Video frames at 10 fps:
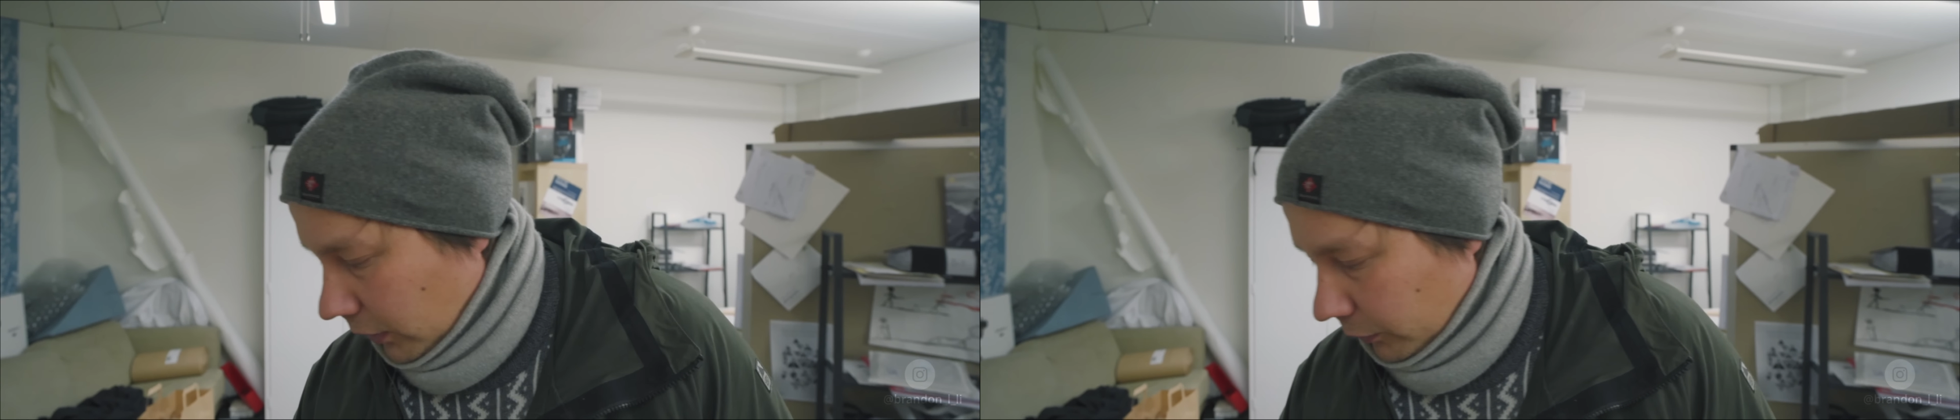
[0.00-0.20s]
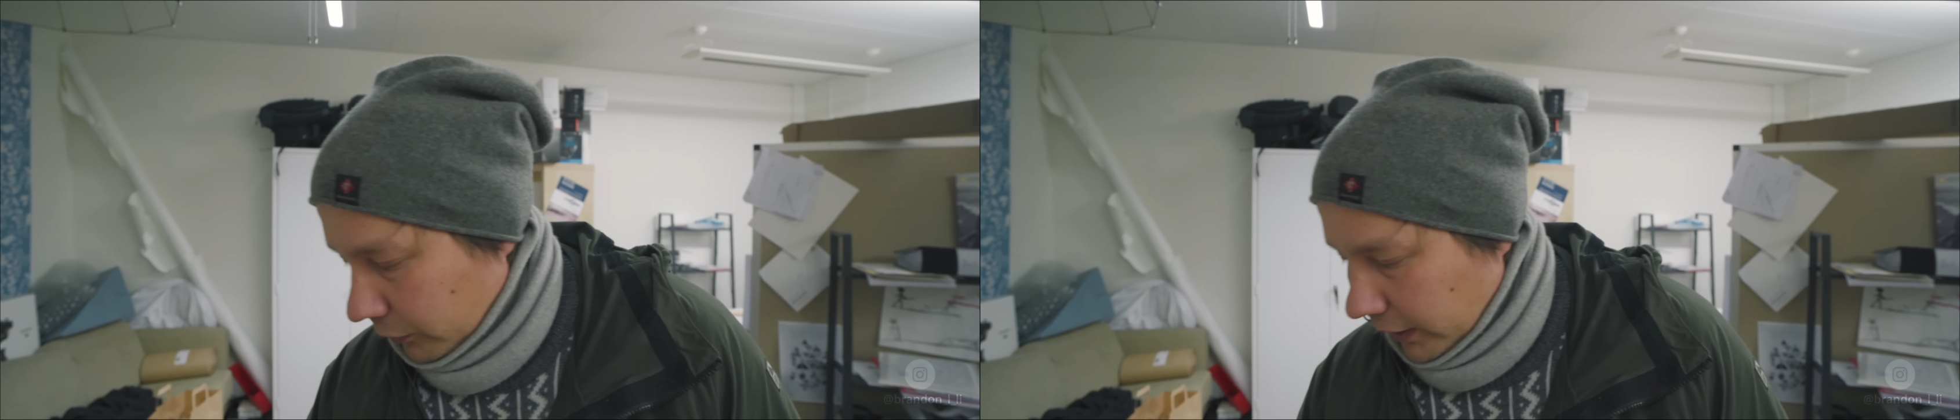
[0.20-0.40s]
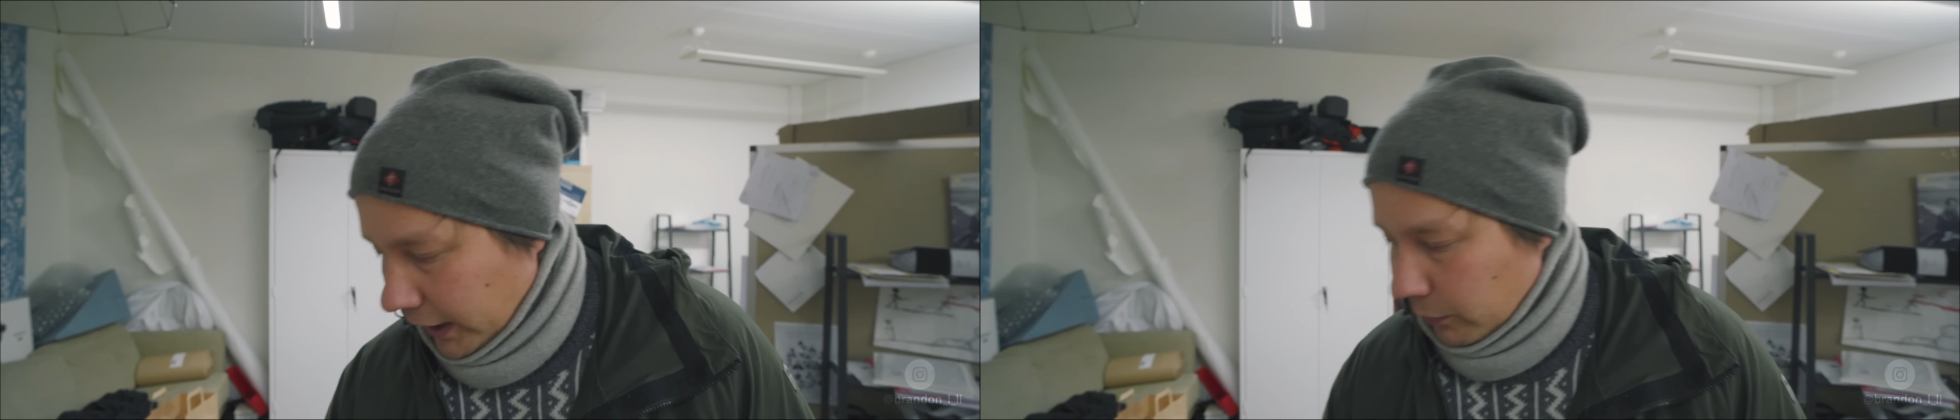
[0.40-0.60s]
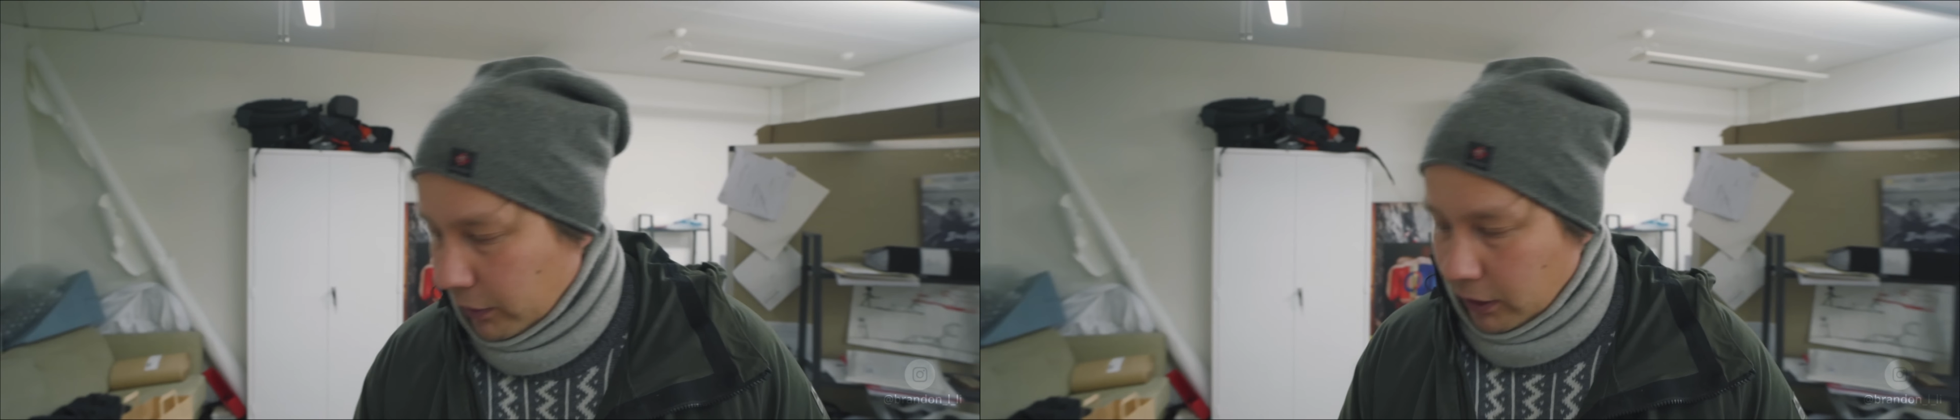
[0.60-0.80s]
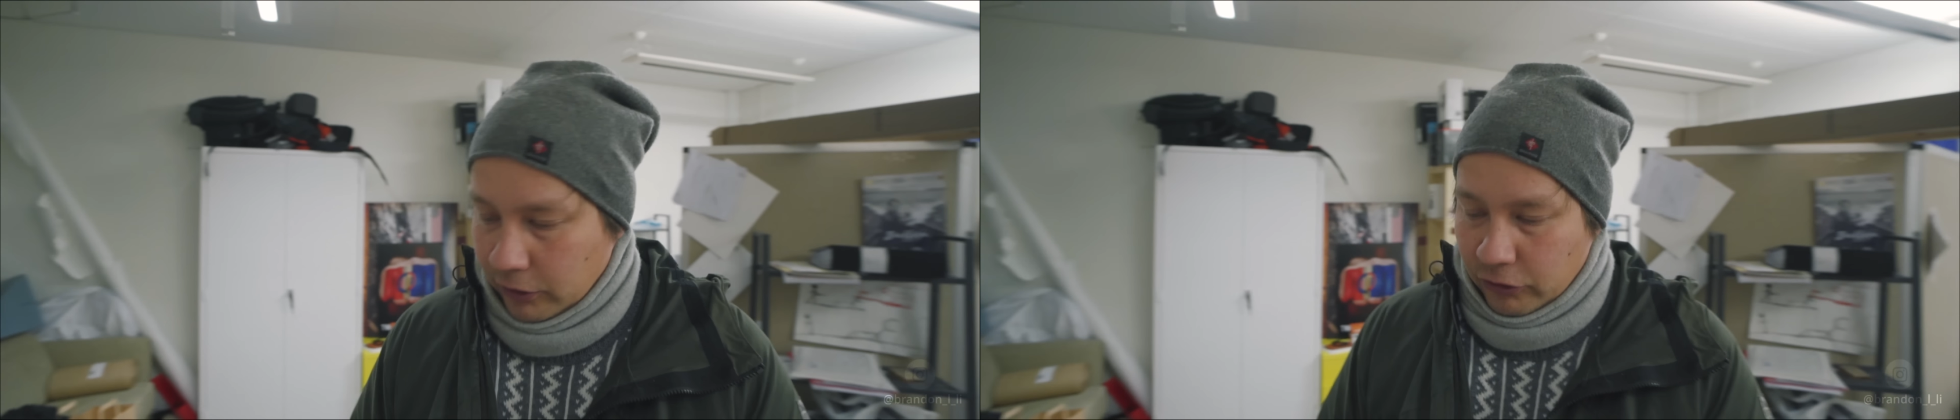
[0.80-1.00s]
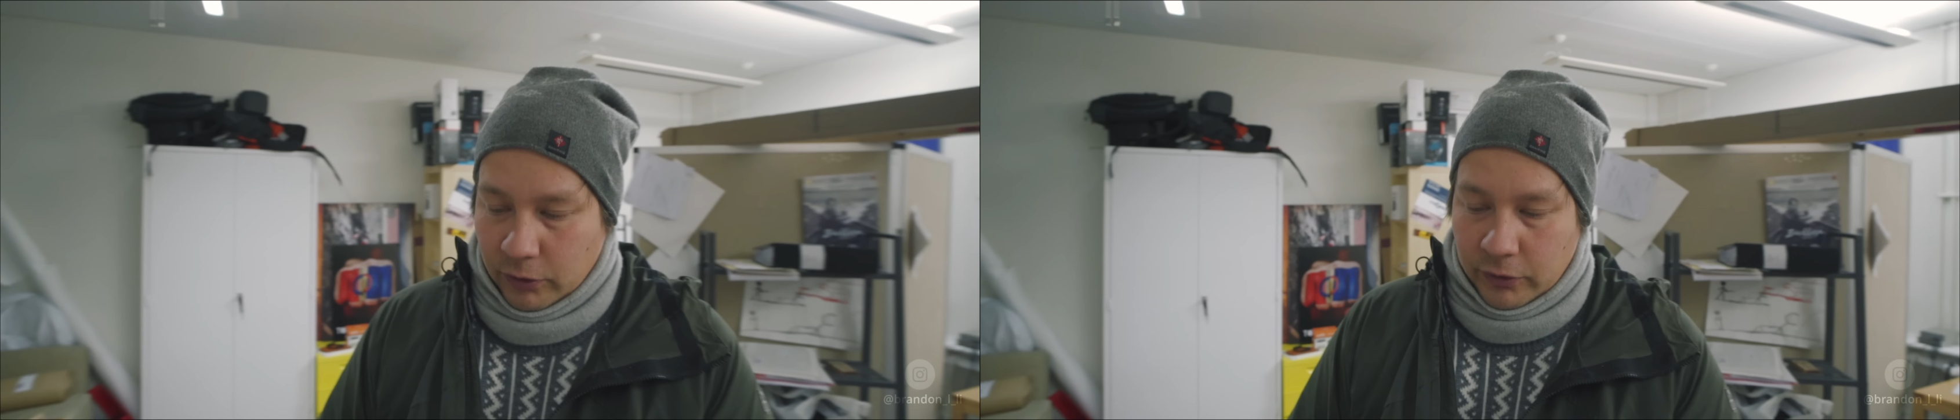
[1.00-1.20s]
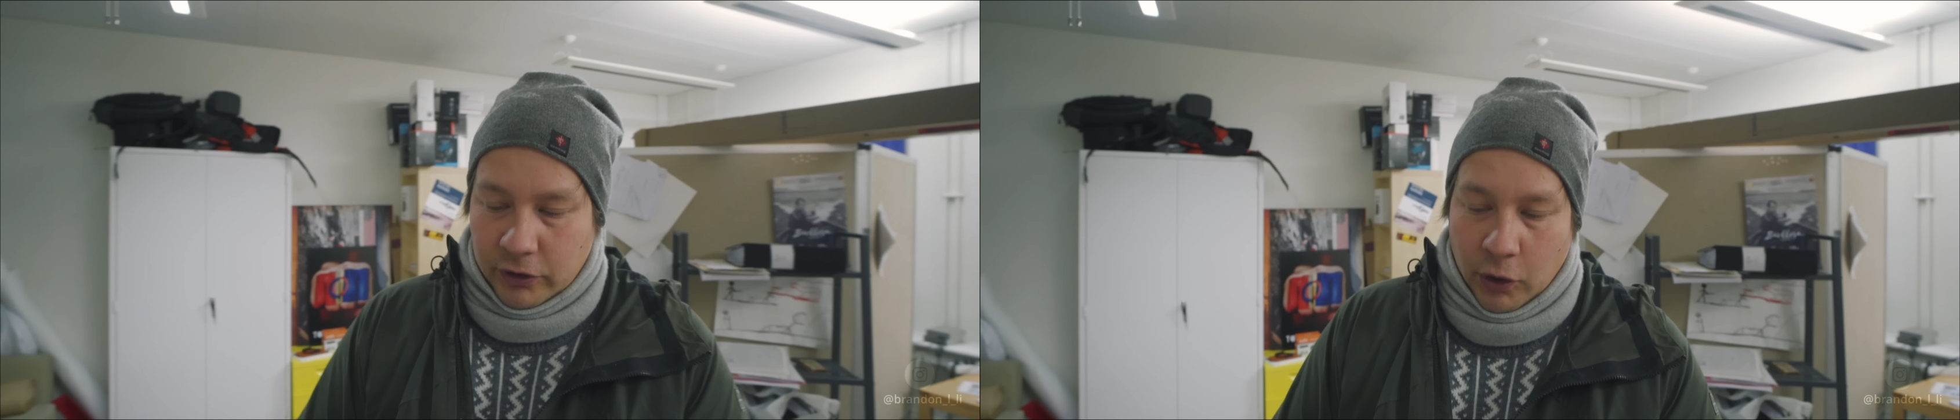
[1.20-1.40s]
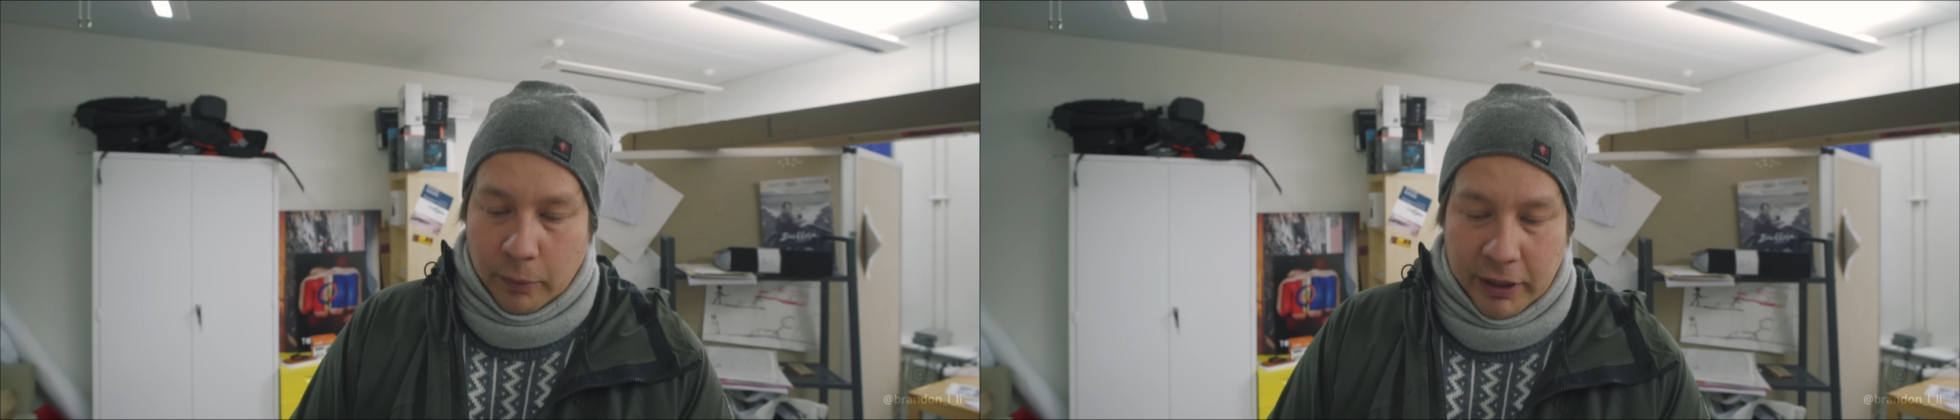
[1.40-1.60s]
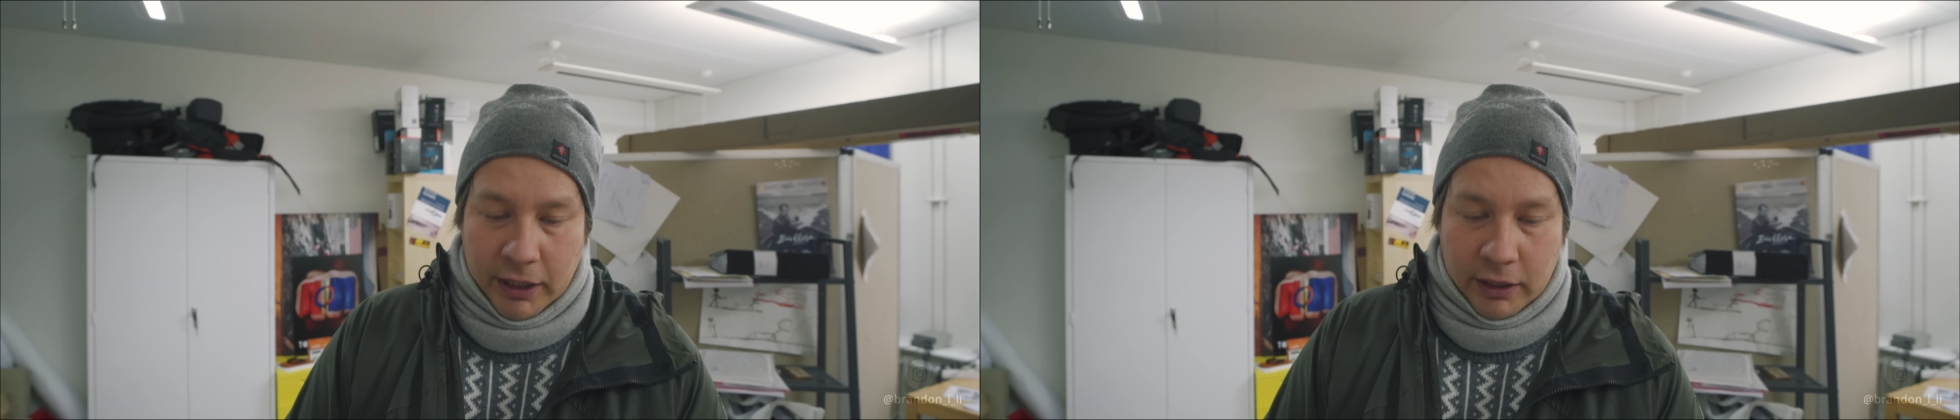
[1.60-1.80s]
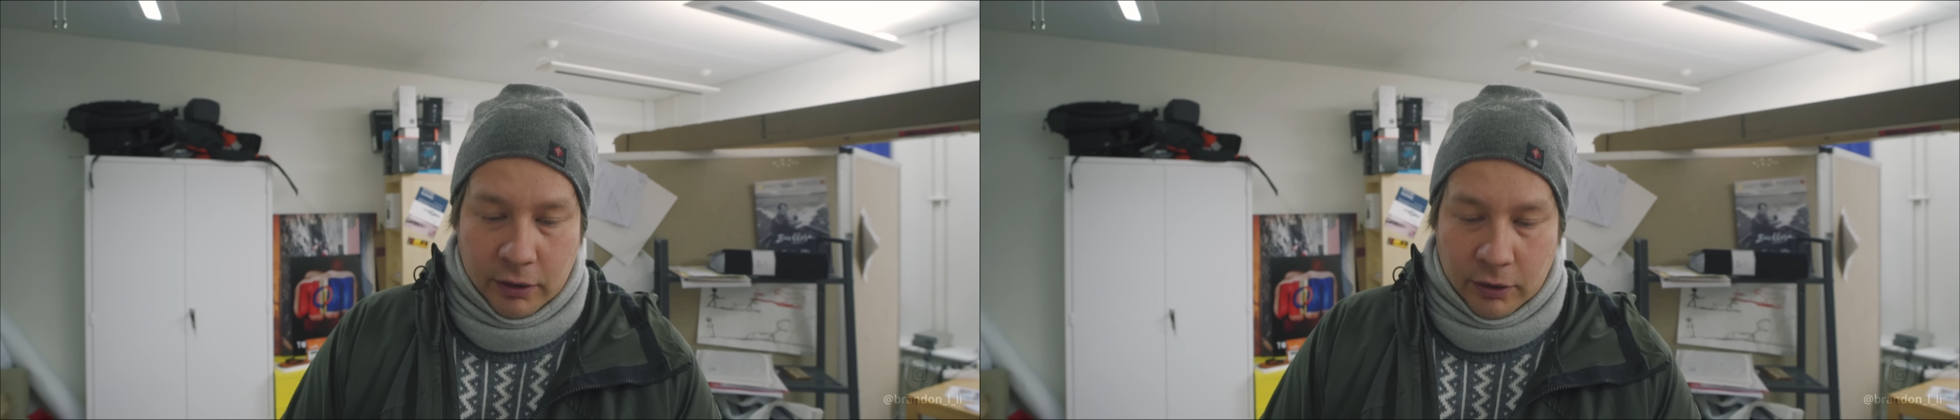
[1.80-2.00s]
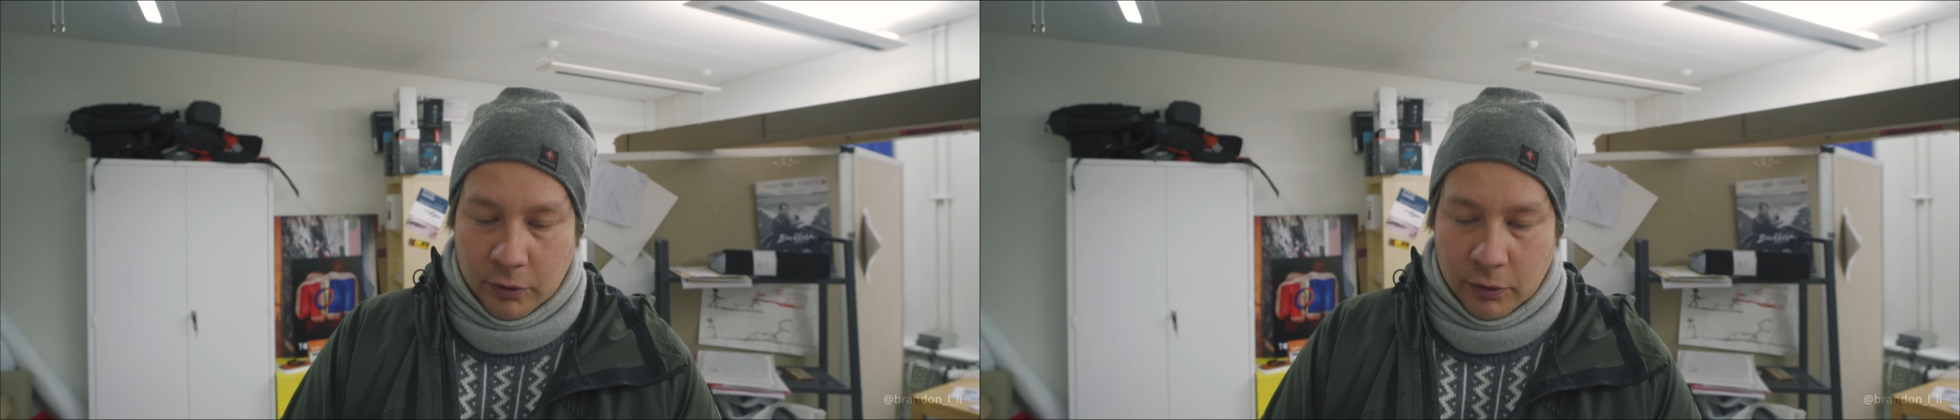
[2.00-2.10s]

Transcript: So today we're gonna shoot Kobe,